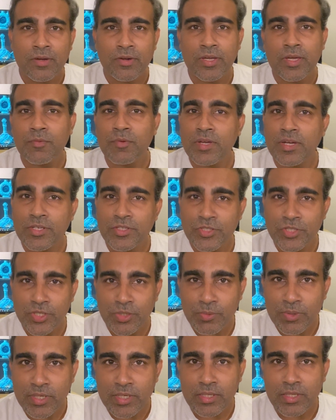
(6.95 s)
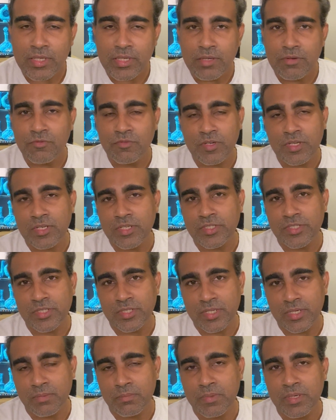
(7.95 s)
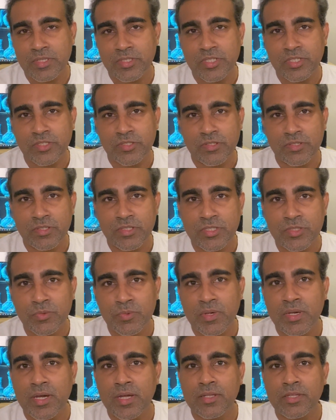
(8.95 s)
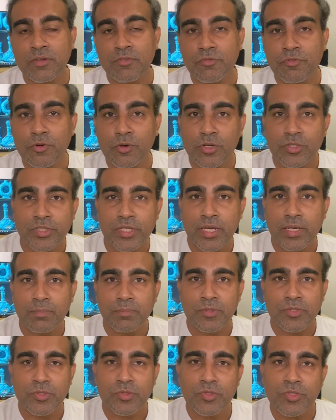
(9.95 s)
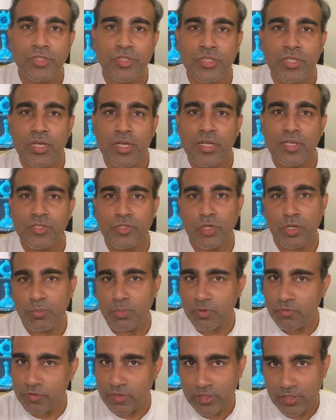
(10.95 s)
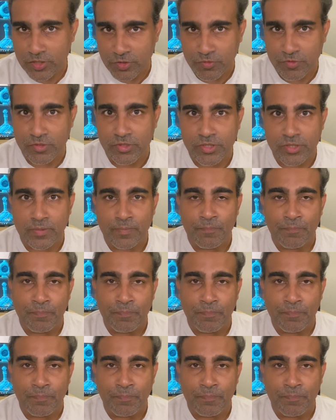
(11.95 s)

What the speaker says: Okay, we're continuing the Venus in the Amazing series. We're at the fourth episode. Let's talk about Venus first.